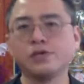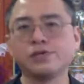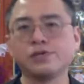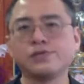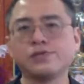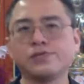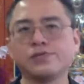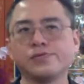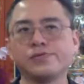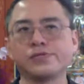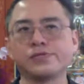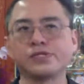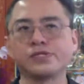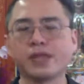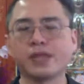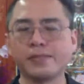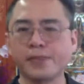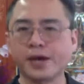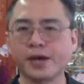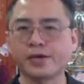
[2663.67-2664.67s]
to
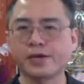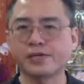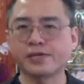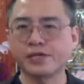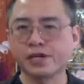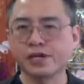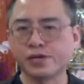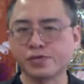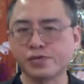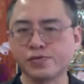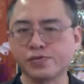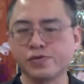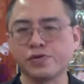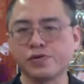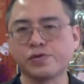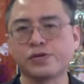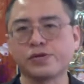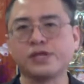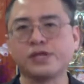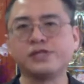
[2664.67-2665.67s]
step back, take a good
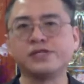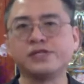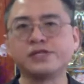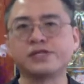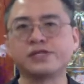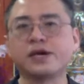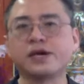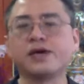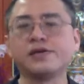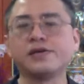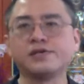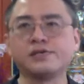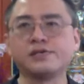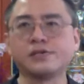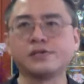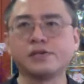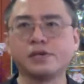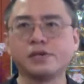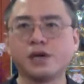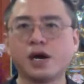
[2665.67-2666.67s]
look and decide,
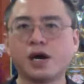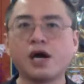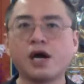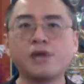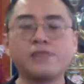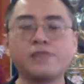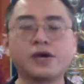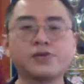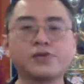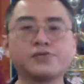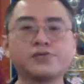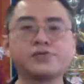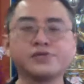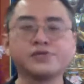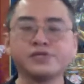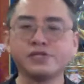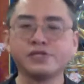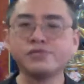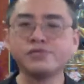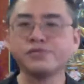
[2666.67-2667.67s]
how am I going to
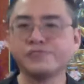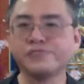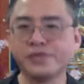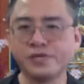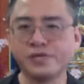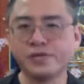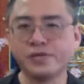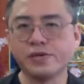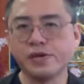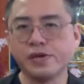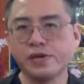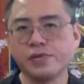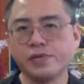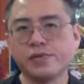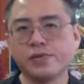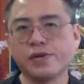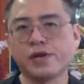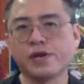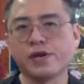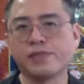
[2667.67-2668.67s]
deal with it?
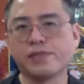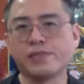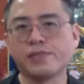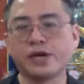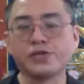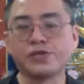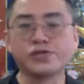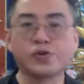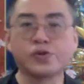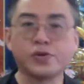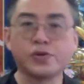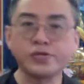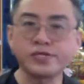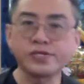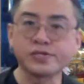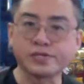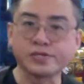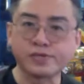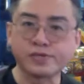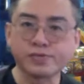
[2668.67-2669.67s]
What are my
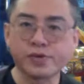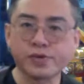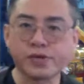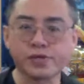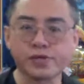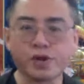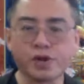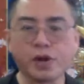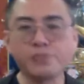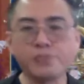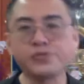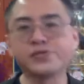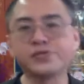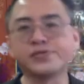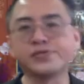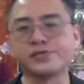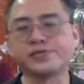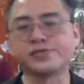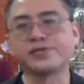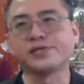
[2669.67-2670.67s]
choices? What are the
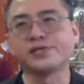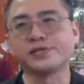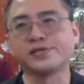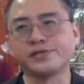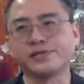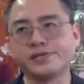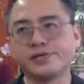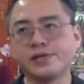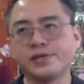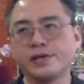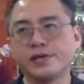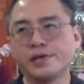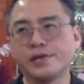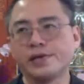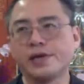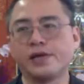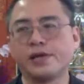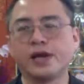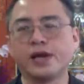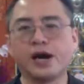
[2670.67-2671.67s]
options?
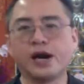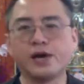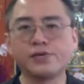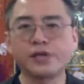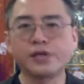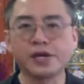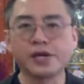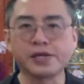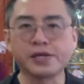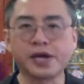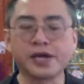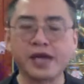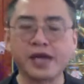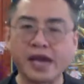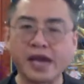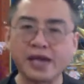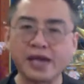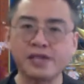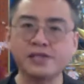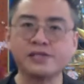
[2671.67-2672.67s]
And how can I
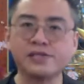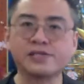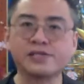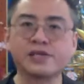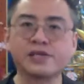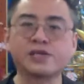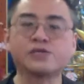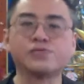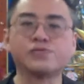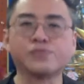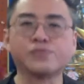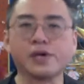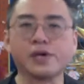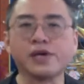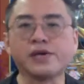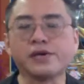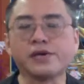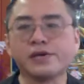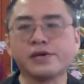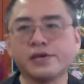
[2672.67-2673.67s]
act in such a
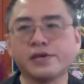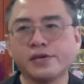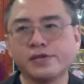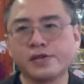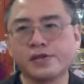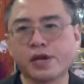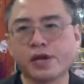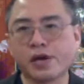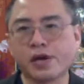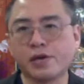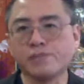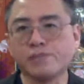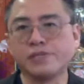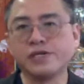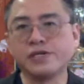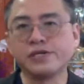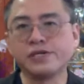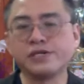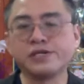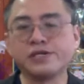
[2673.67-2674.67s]
way to help
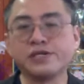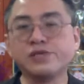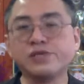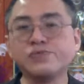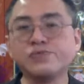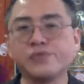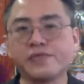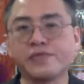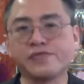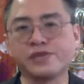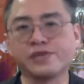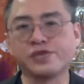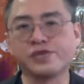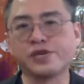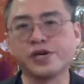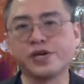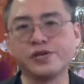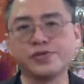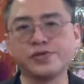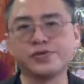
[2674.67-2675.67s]
me deal with the
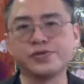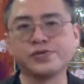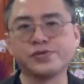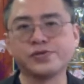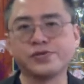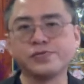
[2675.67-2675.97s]
change?